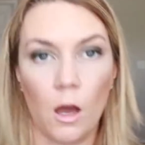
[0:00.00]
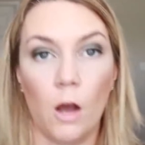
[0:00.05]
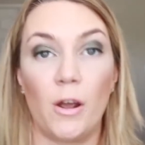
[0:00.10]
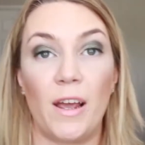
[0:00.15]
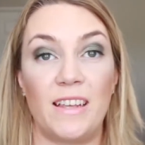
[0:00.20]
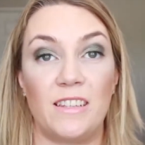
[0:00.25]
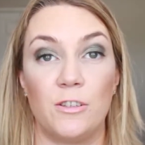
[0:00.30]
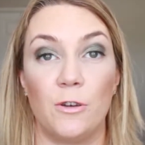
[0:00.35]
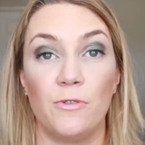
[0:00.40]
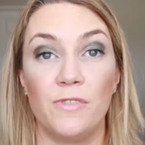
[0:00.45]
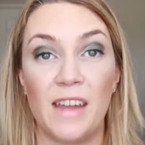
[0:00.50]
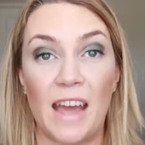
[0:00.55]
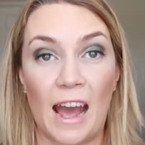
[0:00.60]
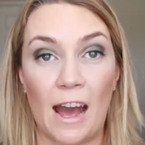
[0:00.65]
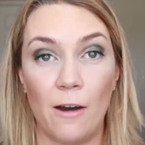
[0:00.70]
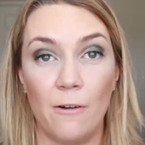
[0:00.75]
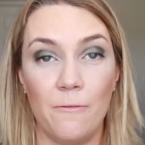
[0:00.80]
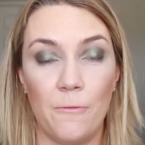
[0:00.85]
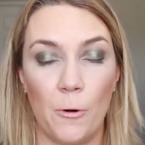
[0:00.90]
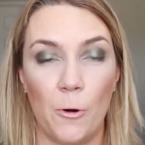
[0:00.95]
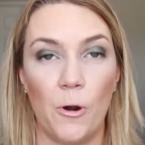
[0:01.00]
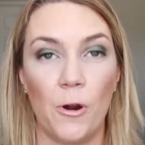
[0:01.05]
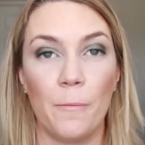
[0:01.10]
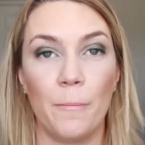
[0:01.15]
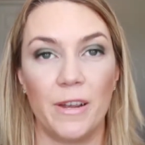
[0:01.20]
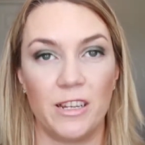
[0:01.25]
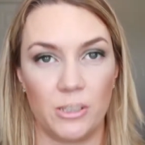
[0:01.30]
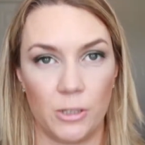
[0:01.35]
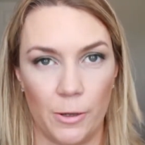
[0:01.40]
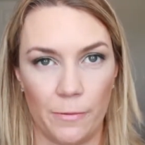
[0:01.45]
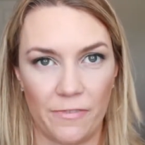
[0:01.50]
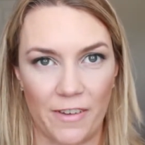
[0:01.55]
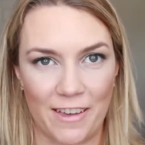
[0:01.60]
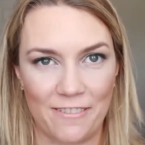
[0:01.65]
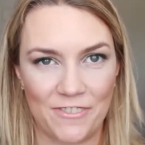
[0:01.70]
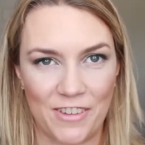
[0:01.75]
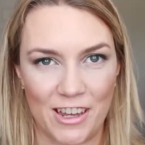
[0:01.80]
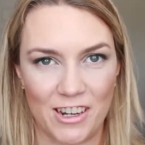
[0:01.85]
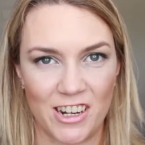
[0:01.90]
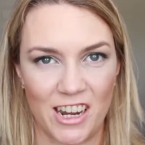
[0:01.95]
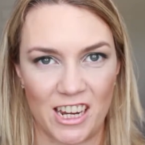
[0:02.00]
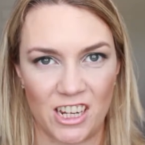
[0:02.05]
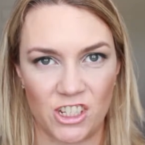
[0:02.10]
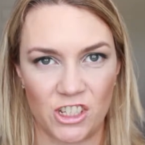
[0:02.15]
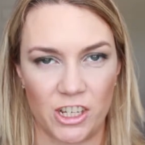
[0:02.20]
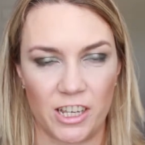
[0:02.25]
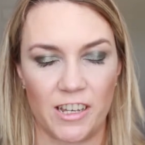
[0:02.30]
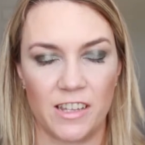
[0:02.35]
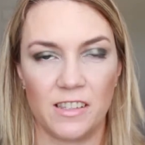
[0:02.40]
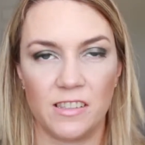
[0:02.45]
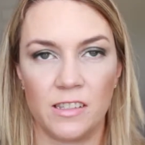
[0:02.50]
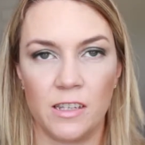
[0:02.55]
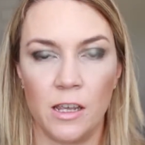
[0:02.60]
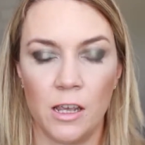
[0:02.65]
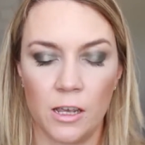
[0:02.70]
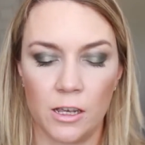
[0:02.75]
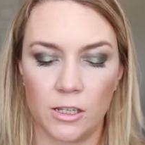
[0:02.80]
Okay, so now for my top 5 foundations.